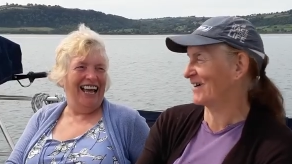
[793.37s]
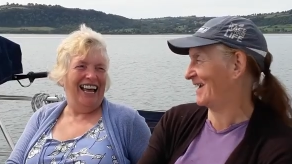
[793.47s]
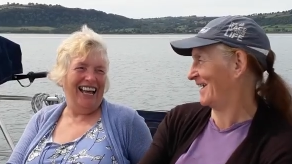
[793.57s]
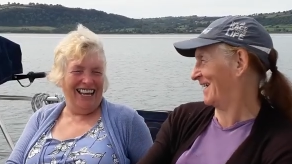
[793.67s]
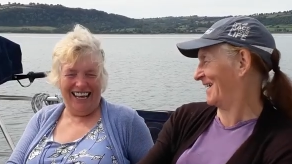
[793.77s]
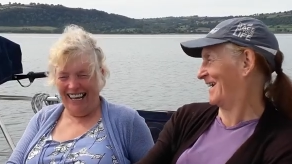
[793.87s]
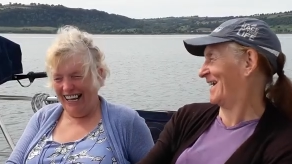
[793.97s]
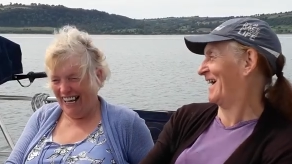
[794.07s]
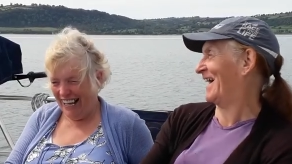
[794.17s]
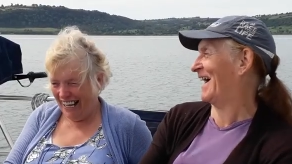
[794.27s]
Speaker 1: morning.
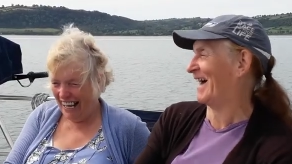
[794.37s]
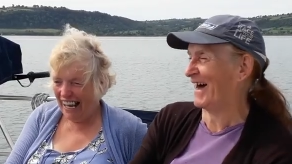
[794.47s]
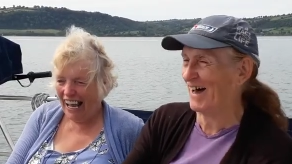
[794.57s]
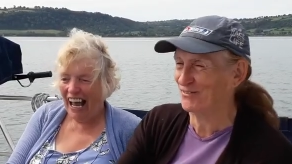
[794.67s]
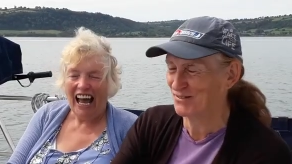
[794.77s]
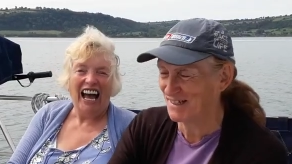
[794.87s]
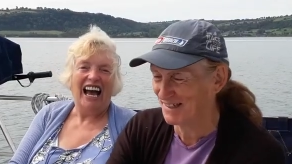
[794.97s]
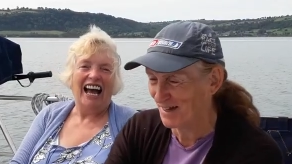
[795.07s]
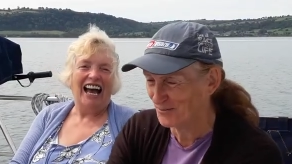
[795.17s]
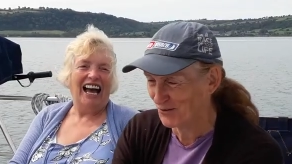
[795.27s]
I've
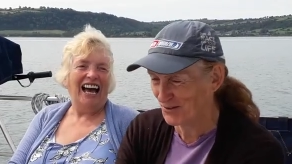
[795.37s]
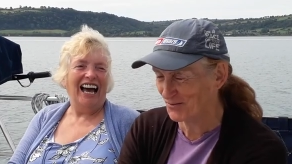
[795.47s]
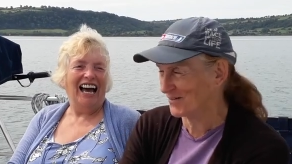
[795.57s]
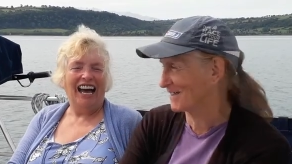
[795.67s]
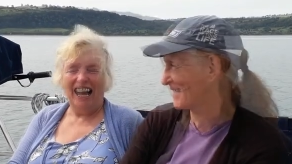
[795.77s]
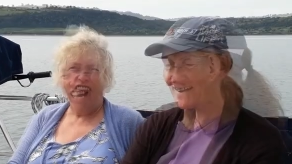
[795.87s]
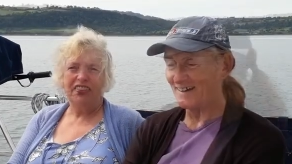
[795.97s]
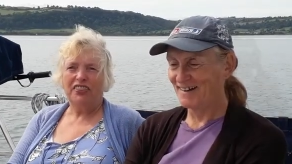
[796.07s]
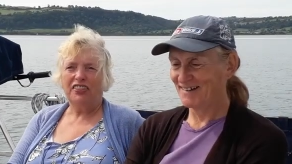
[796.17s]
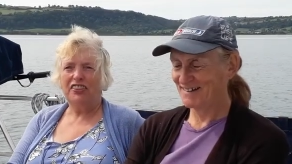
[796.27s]
done that more than once.
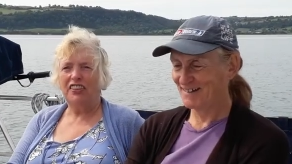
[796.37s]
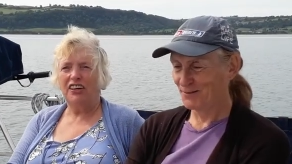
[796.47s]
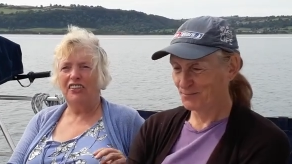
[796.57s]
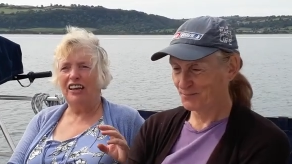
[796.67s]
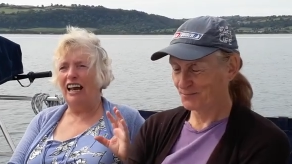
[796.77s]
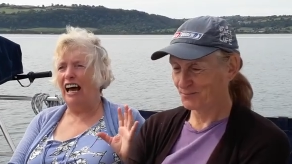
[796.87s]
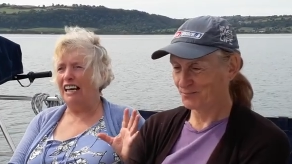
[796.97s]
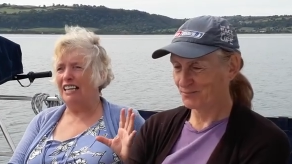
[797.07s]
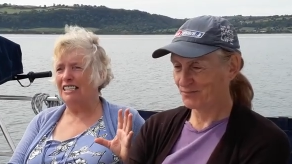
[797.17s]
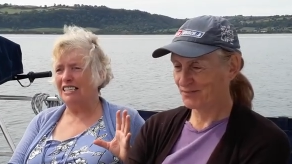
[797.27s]
Oh, the other
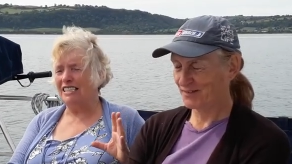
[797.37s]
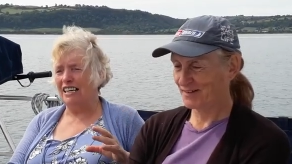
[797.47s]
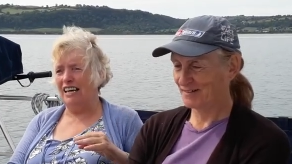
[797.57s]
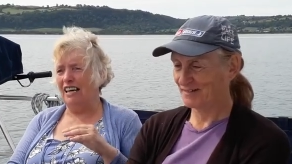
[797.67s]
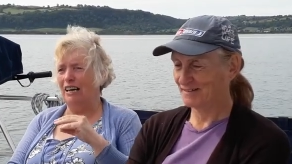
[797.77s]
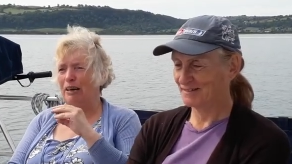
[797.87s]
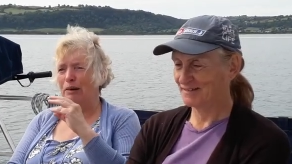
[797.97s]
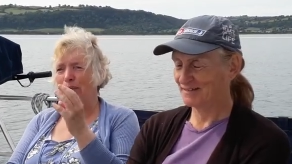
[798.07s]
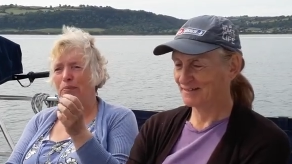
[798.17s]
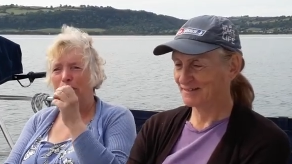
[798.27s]
Speaker 2: lights
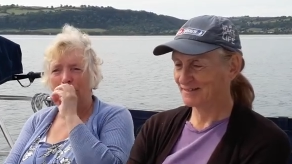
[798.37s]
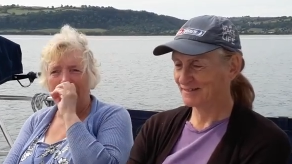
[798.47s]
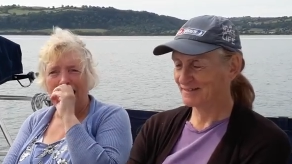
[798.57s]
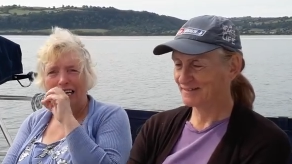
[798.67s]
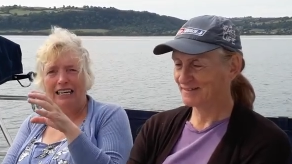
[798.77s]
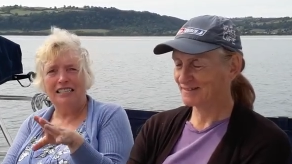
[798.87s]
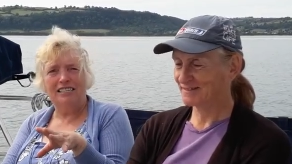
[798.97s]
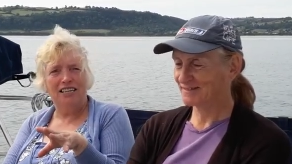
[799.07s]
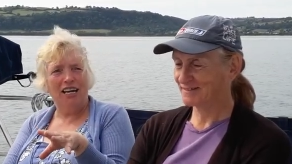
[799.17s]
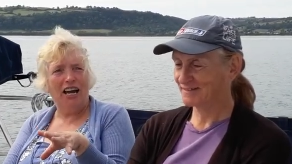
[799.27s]
um, that you need
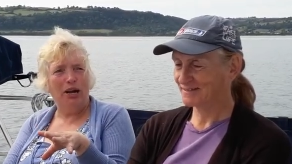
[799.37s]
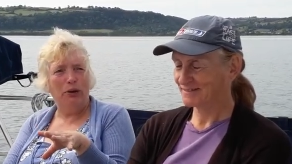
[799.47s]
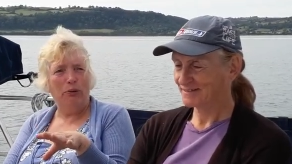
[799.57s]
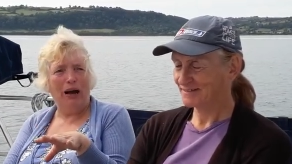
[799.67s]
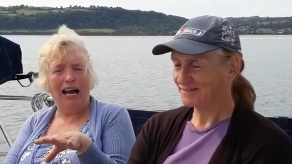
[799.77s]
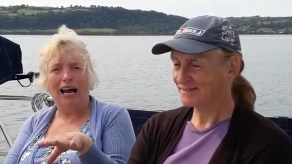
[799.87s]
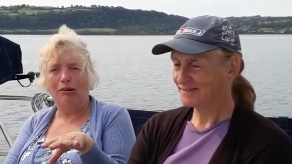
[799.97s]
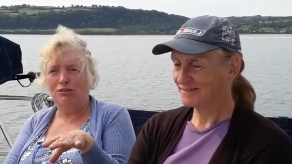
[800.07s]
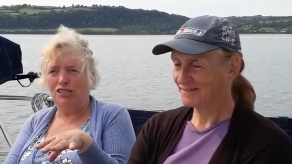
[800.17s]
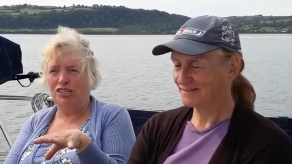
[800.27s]
to know
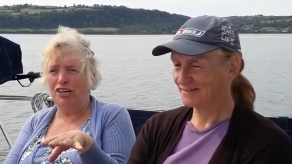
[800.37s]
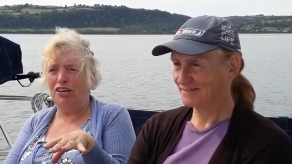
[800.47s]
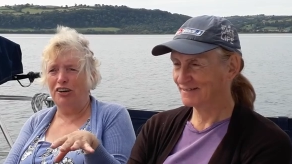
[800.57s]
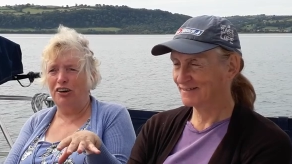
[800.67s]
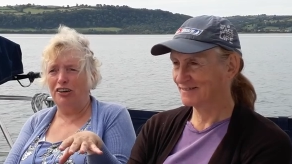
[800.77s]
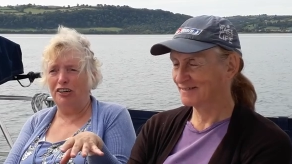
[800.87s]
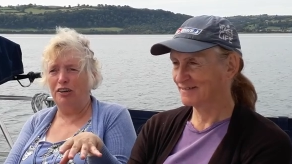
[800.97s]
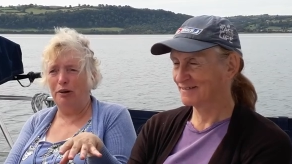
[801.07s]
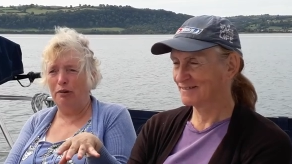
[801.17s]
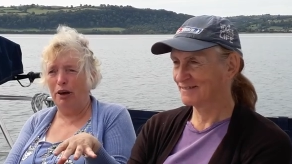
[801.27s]
how to turn on in
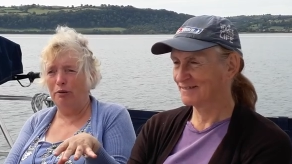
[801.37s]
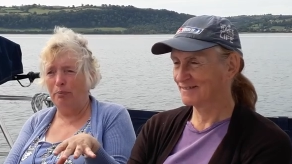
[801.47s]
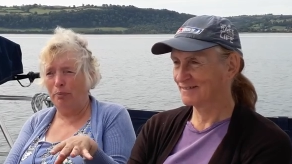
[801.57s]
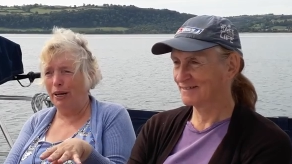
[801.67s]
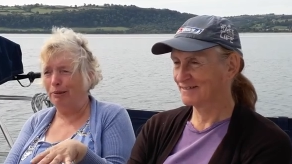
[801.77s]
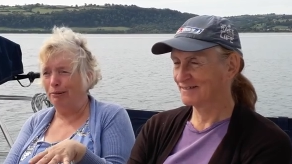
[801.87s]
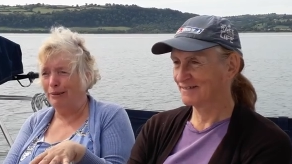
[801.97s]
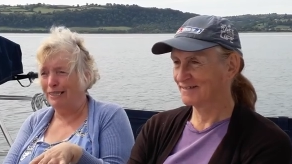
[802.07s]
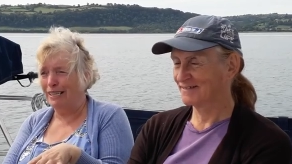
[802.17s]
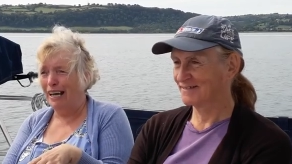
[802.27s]
your own
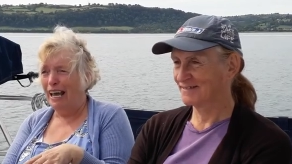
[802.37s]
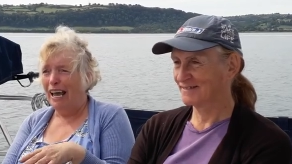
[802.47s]
boat